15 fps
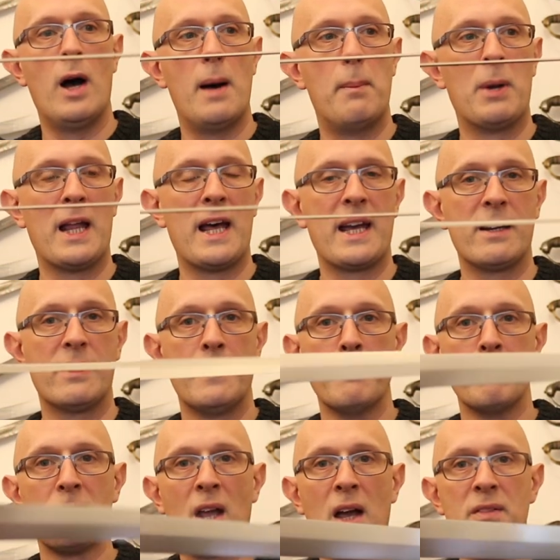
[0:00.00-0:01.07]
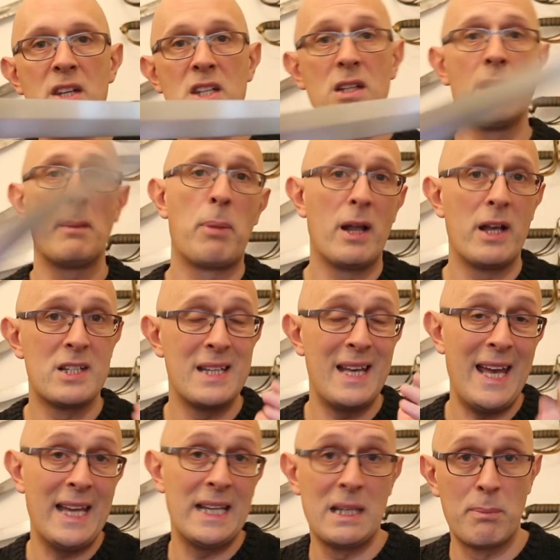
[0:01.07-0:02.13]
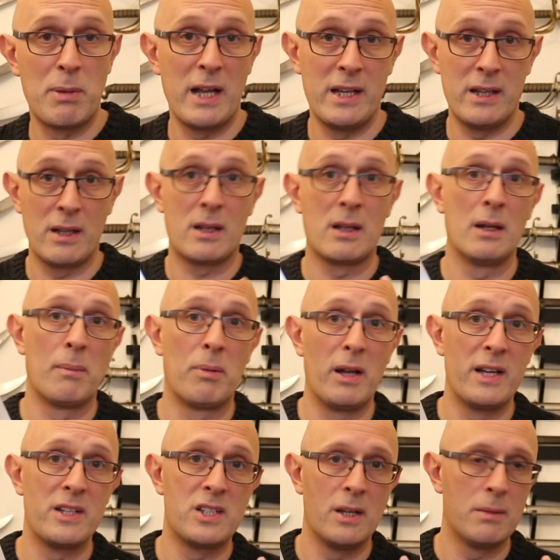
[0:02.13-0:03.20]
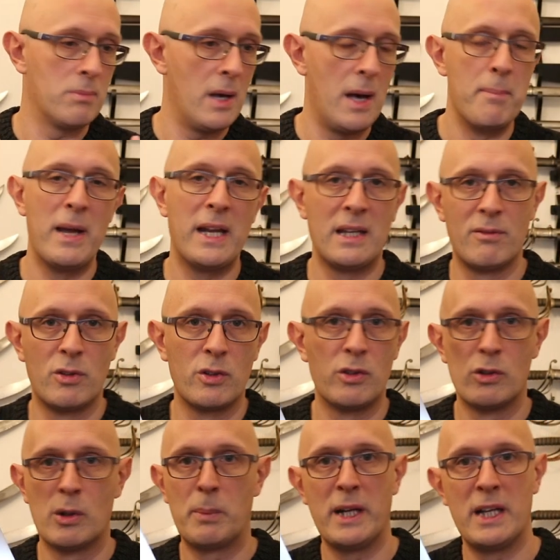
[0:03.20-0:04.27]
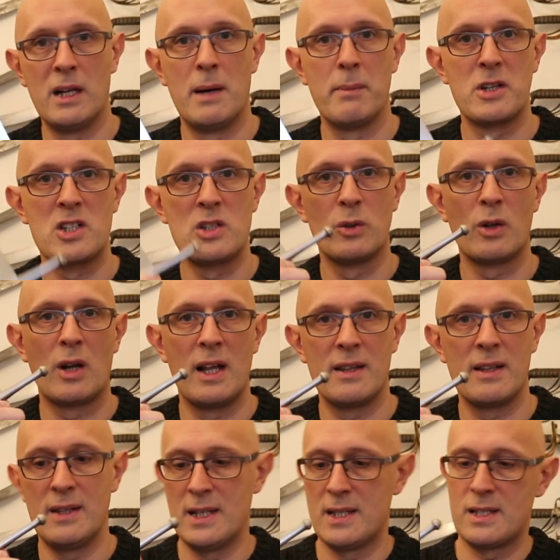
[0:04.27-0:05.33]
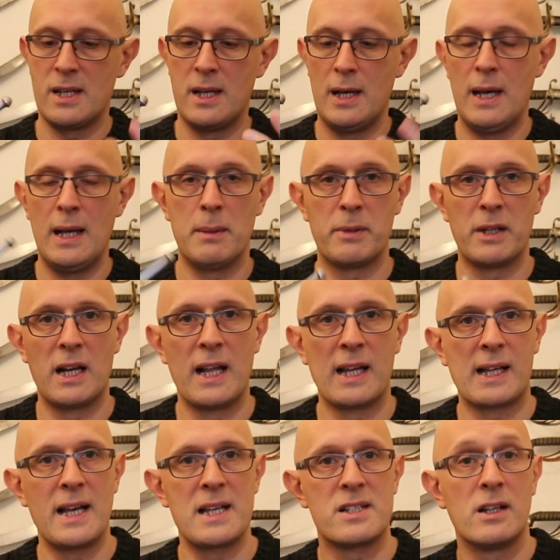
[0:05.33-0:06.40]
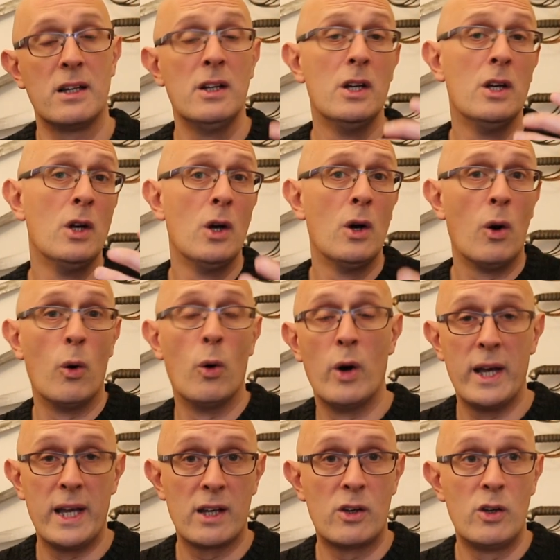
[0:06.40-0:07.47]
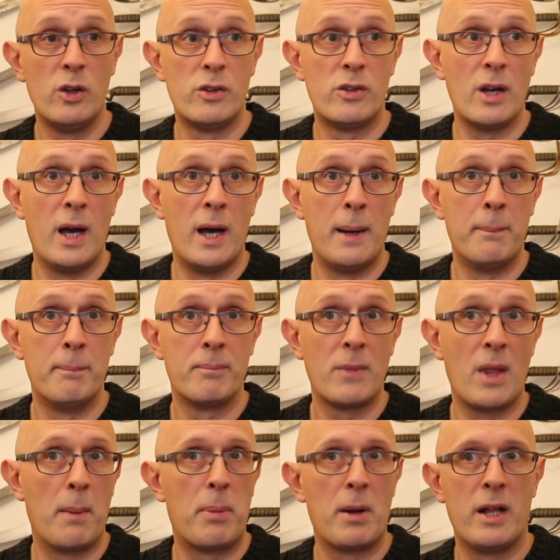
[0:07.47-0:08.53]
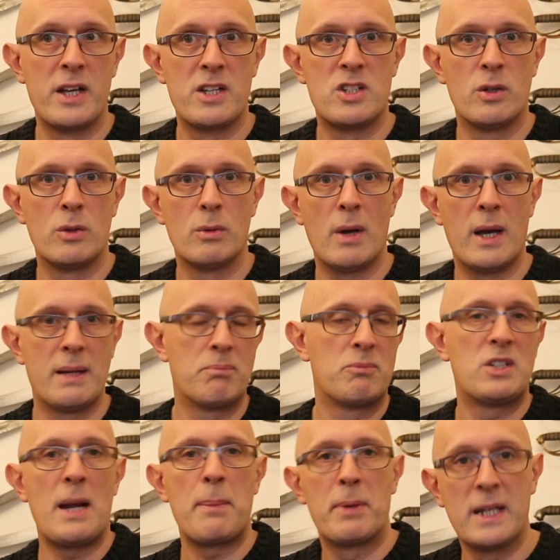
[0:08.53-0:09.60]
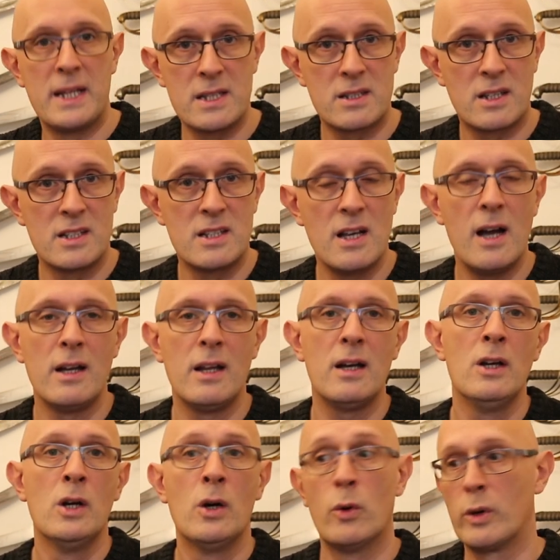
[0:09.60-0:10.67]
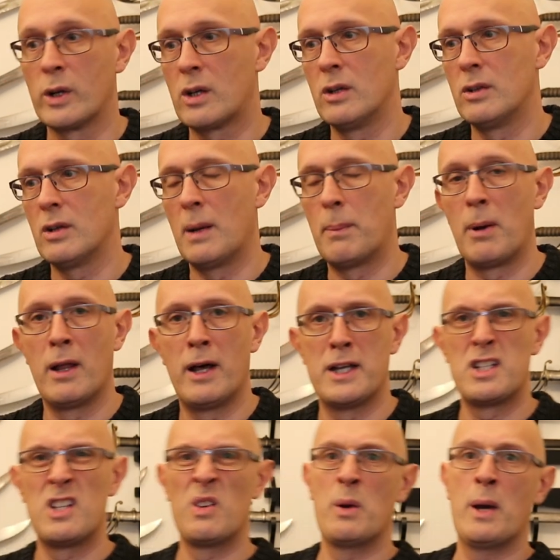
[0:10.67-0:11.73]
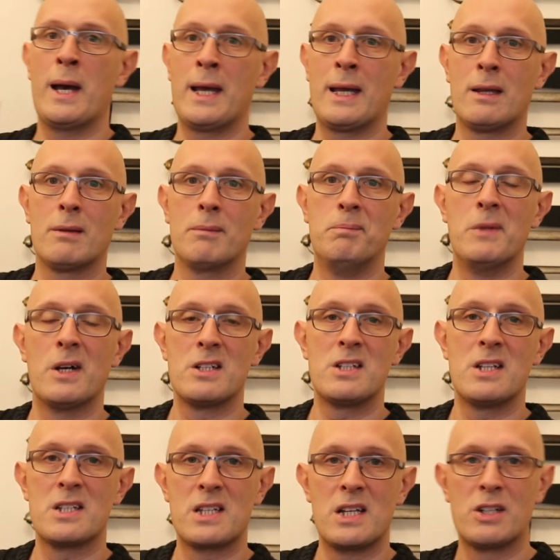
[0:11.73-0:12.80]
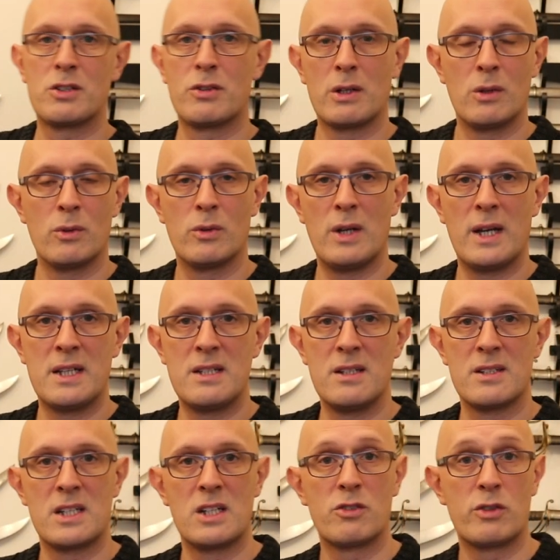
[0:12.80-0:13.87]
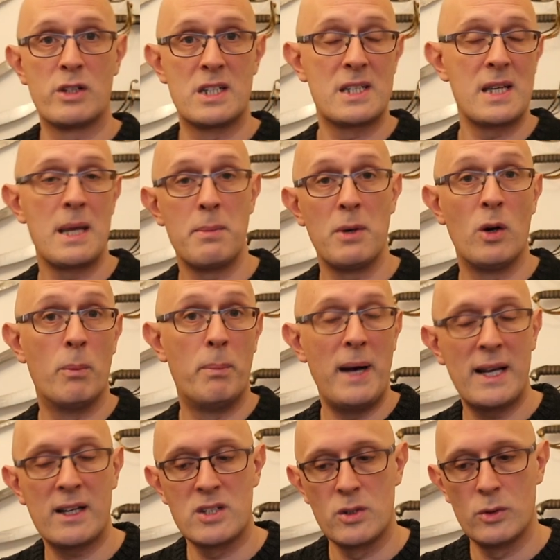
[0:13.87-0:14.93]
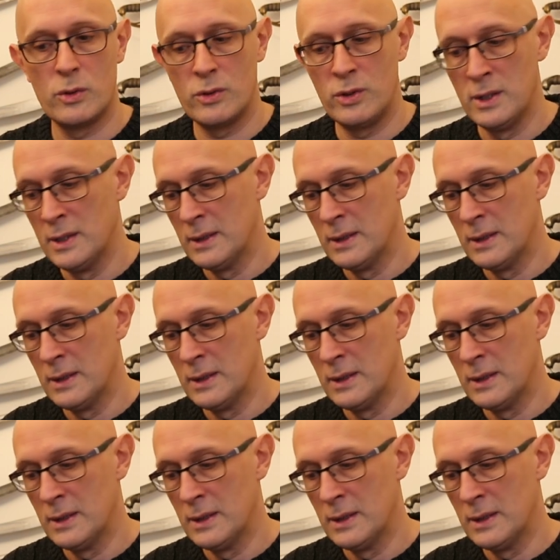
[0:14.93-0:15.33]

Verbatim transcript: a blade. And this can apply to any blade. It can apply to a medieval European arming sword like this Albion Lancaster, or it could apply to a Japanese katana, or it could apply to a 19th century or an 18th century saber or backsword,